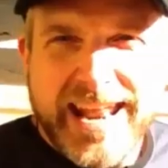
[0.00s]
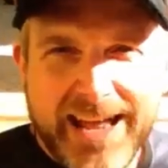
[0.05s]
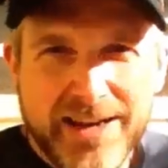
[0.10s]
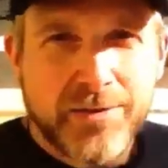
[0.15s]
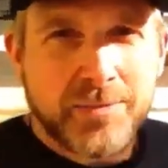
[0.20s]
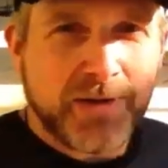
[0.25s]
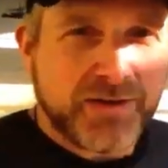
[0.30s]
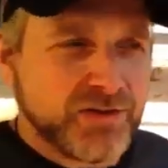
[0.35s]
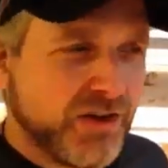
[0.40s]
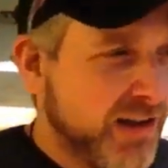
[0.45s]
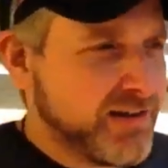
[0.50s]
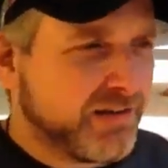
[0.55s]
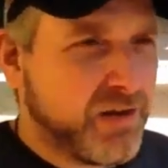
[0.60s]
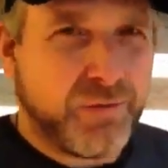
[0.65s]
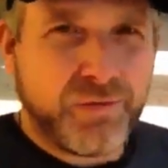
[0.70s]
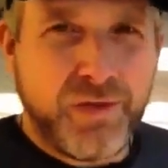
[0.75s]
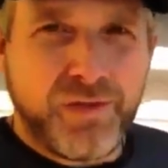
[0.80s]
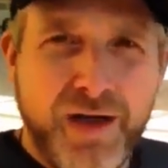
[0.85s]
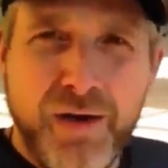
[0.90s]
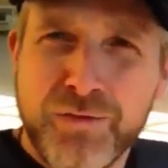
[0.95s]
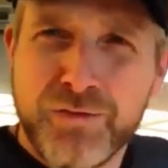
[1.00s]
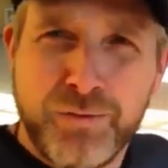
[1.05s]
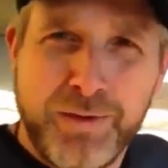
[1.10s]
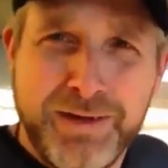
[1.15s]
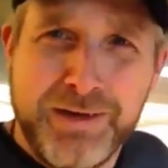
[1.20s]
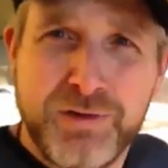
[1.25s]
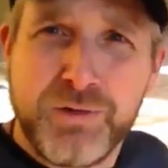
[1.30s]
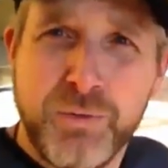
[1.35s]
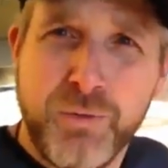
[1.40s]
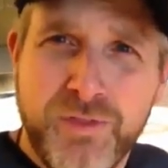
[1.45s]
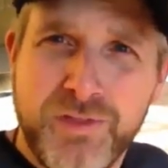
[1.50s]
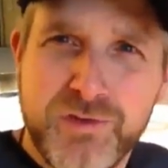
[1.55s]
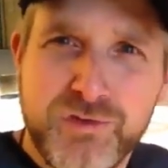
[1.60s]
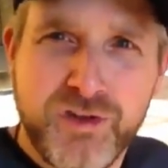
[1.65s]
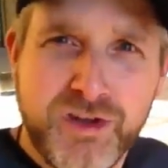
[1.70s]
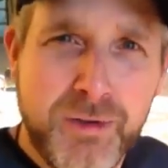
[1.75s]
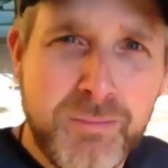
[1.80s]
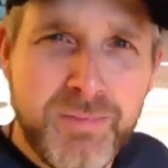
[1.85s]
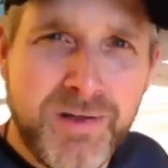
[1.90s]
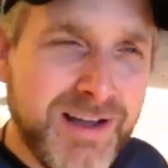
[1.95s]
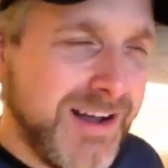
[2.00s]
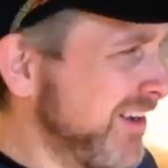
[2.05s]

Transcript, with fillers: That had to be checked out though. That was wicked cool, the gym,